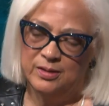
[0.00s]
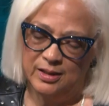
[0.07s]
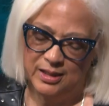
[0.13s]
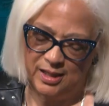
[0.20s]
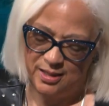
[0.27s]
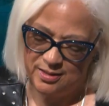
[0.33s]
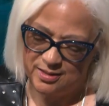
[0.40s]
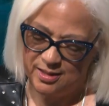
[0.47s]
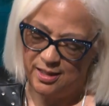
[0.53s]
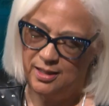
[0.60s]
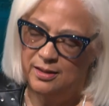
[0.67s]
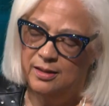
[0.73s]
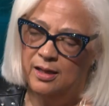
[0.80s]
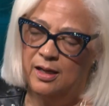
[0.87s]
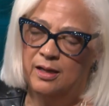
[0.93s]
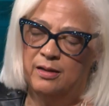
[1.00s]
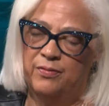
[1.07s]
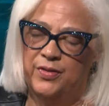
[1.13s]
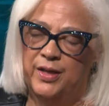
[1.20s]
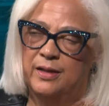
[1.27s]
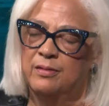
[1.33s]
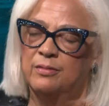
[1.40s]
the case saying
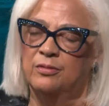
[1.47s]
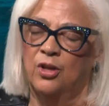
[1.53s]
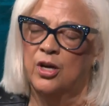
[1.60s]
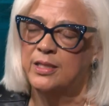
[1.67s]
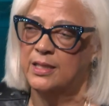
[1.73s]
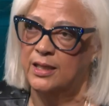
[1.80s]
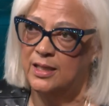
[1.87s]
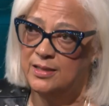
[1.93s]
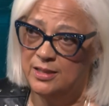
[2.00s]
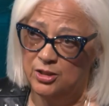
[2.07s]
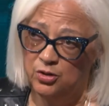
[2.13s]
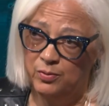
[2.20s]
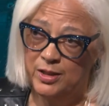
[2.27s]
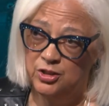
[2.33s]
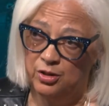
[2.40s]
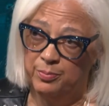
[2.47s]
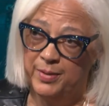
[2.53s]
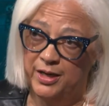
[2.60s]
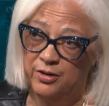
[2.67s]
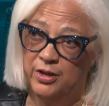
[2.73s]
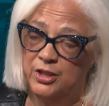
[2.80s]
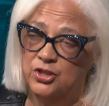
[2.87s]
that laws against interracial
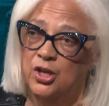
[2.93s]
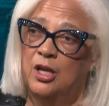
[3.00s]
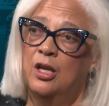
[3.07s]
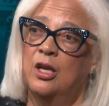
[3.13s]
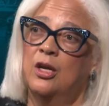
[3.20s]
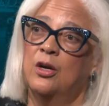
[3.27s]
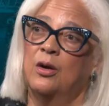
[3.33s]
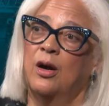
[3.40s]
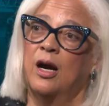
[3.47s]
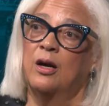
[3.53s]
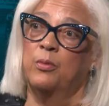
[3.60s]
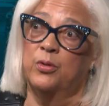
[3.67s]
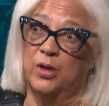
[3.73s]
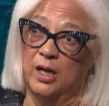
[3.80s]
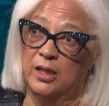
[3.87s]
marriage were